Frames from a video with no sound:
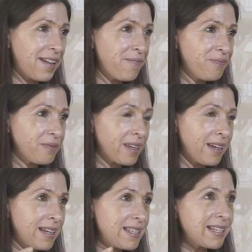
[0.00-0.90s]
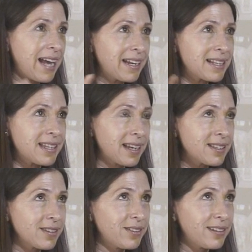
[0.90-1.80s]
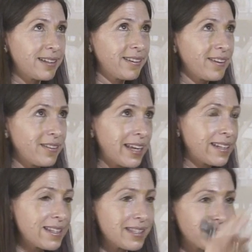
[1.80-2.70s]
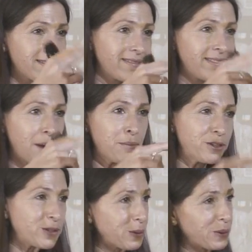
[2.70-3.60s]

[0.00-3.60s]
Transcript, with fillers: um, uh, I don't know, like this number two